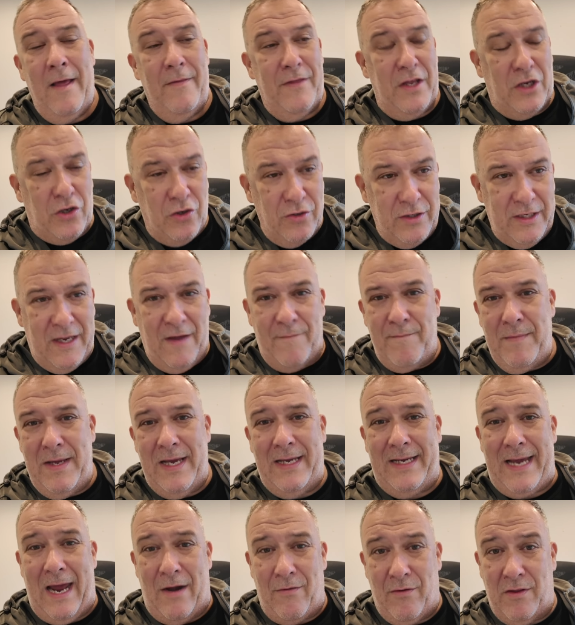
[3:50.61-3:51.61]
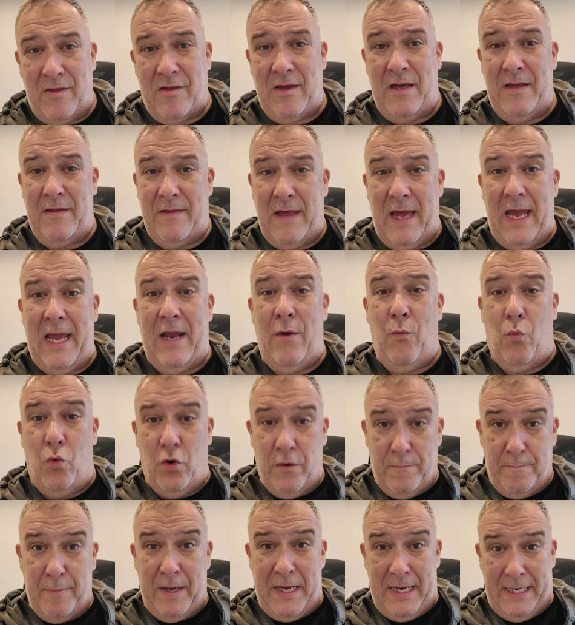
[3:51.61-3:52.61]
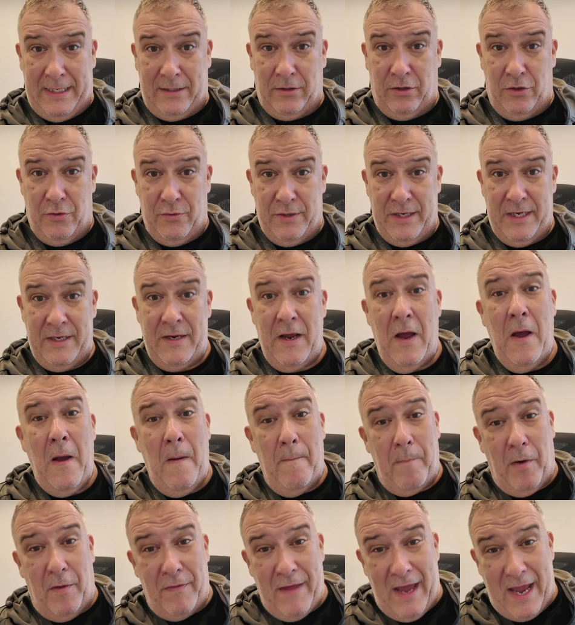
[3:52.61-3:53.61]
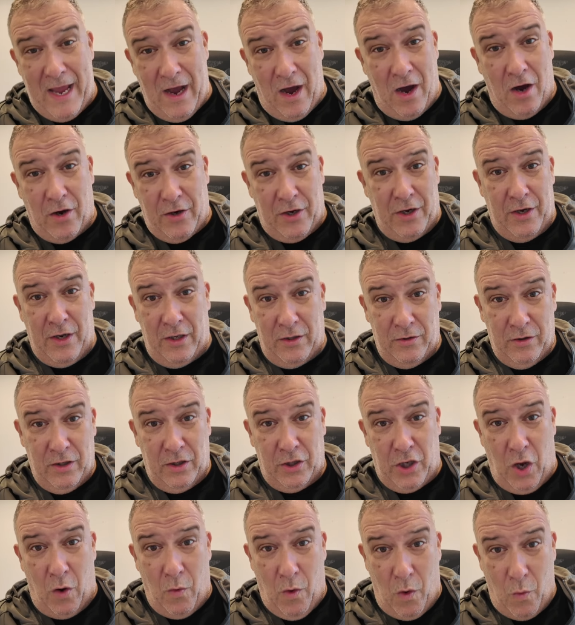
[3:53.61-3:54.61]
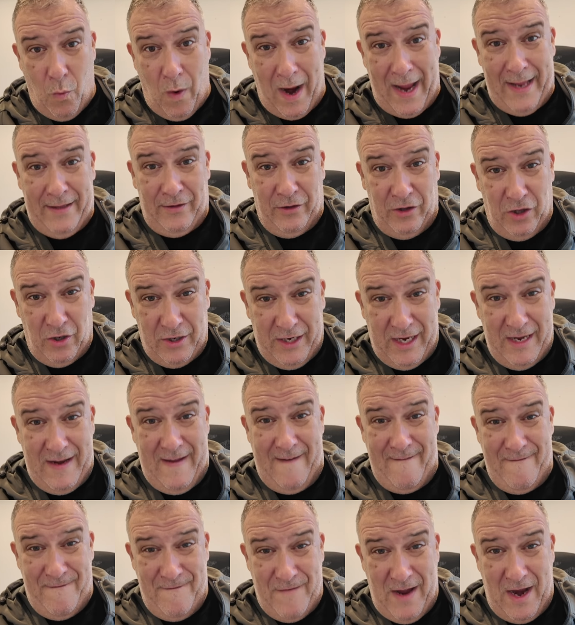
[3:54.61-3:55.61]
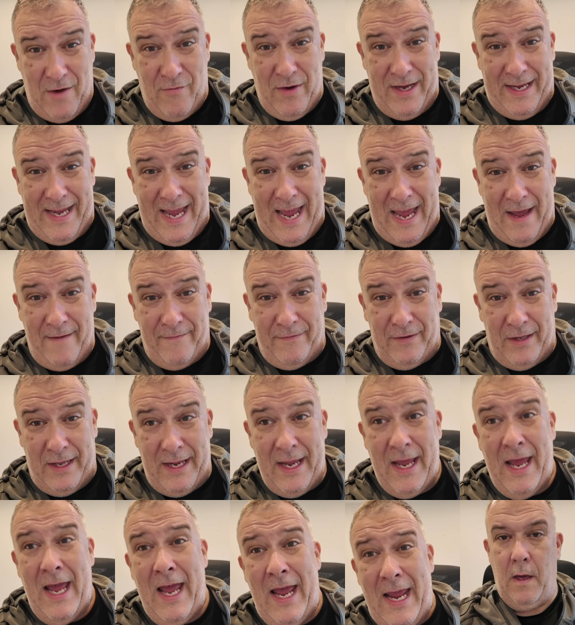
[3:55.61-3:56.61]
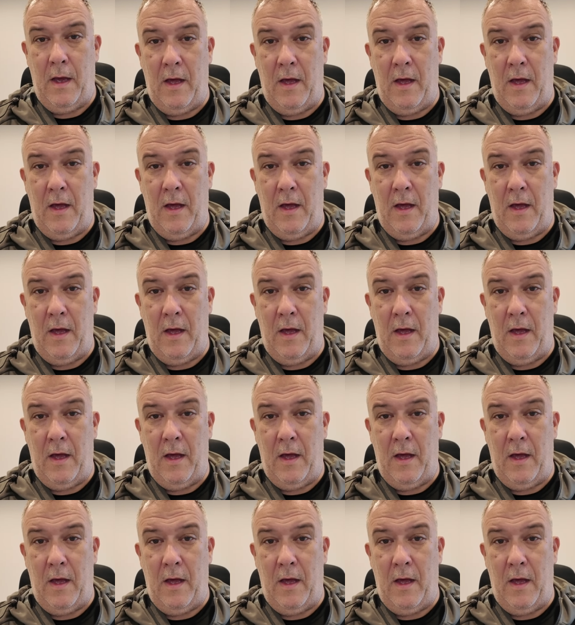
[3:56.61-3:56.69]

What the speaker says: They couldn't give me a guarantee that it would be included, but they are going to go away and look at it very carefully,